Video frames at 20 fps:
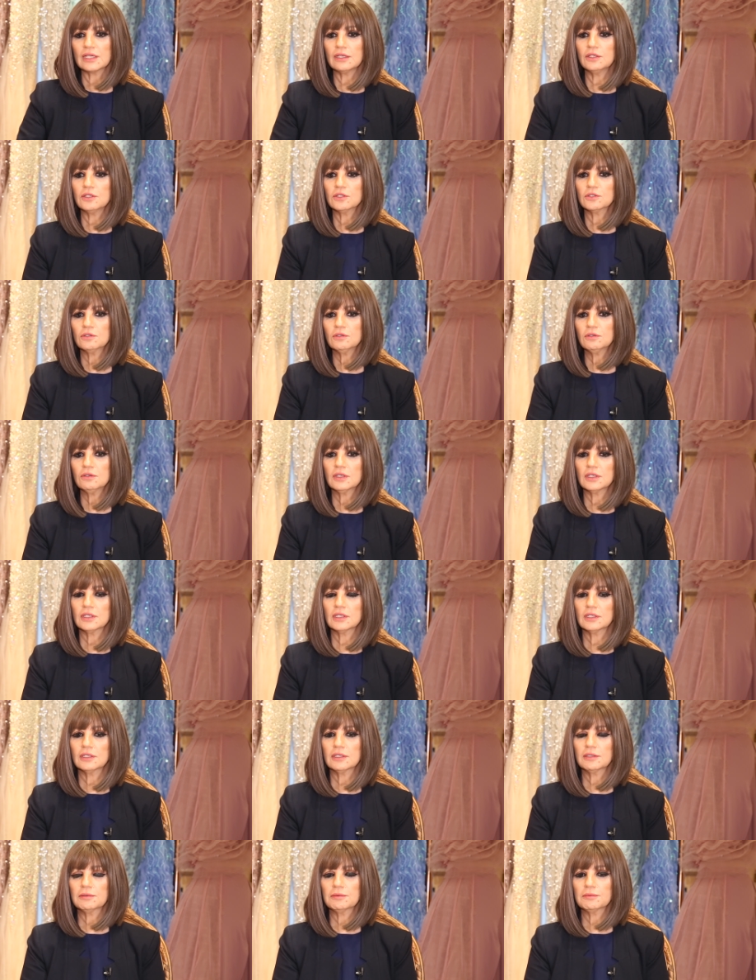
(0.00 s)
you know
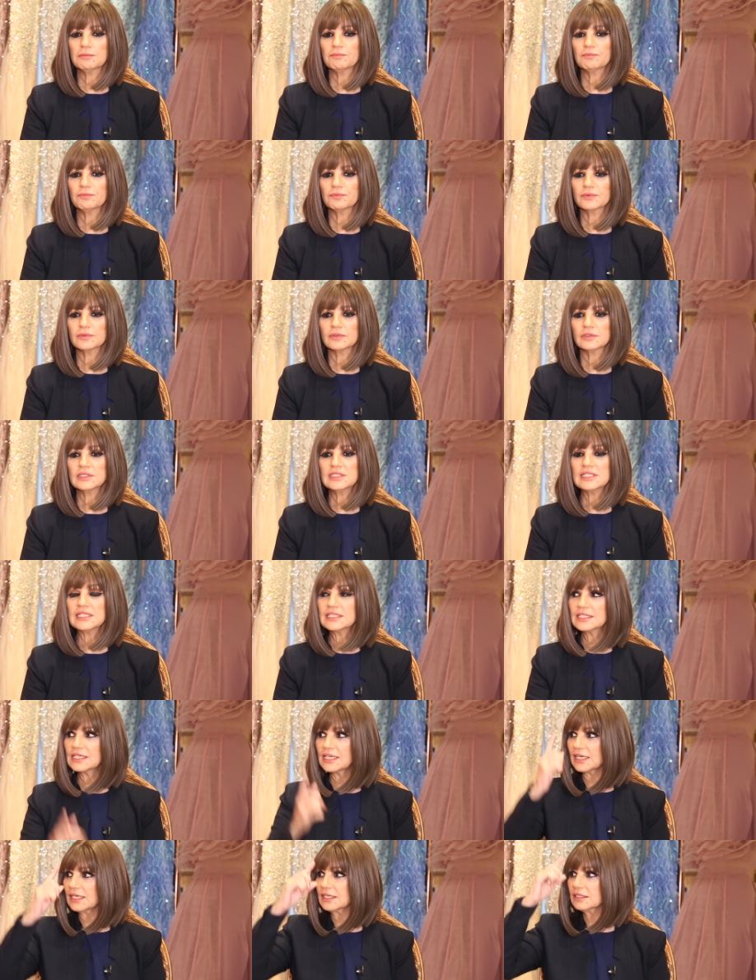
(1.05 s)
uh,
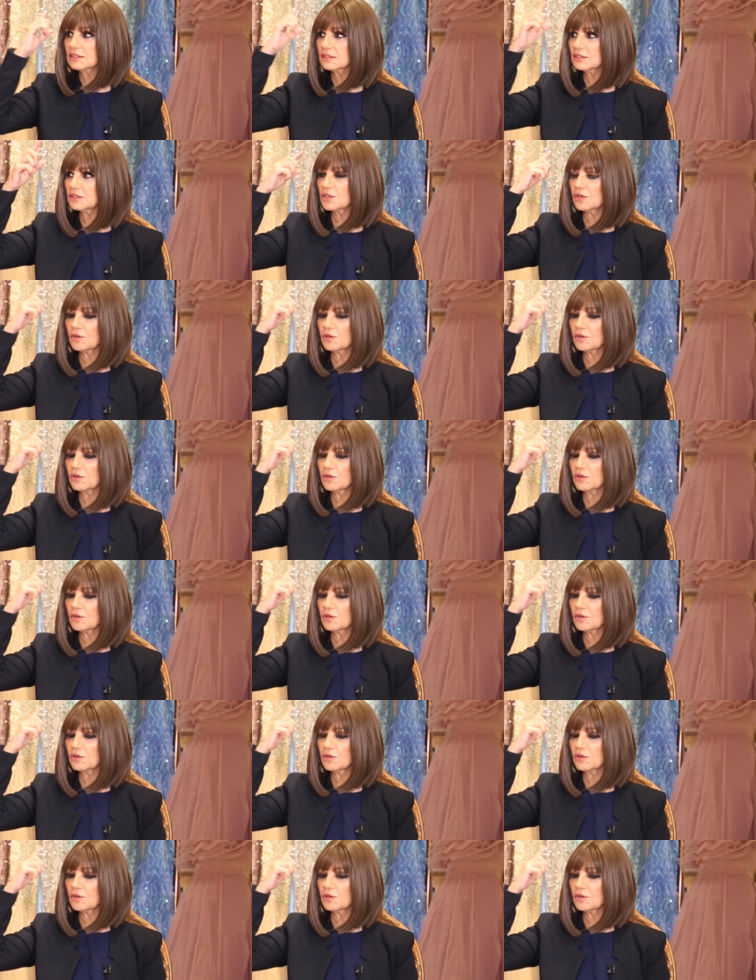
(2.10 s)
titillated